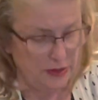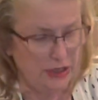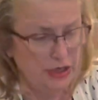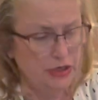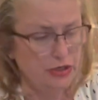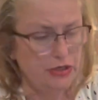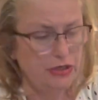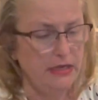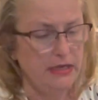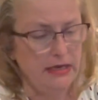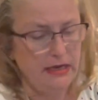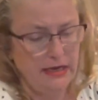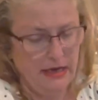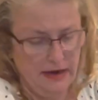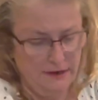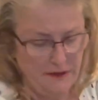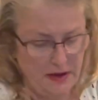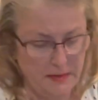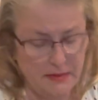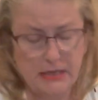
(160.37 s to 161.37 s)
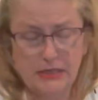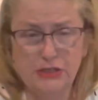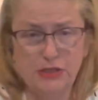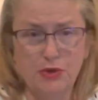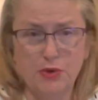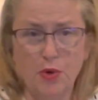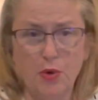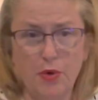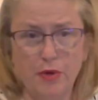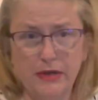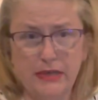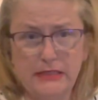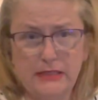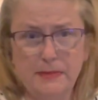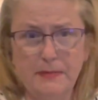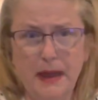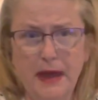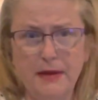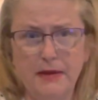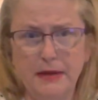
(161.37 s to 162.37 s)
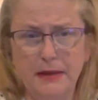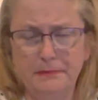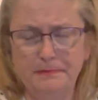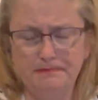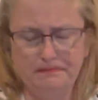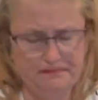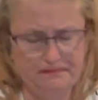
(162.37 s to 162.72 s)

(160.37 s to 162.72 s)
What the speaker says: usually if I'm gonna do corn, it's about a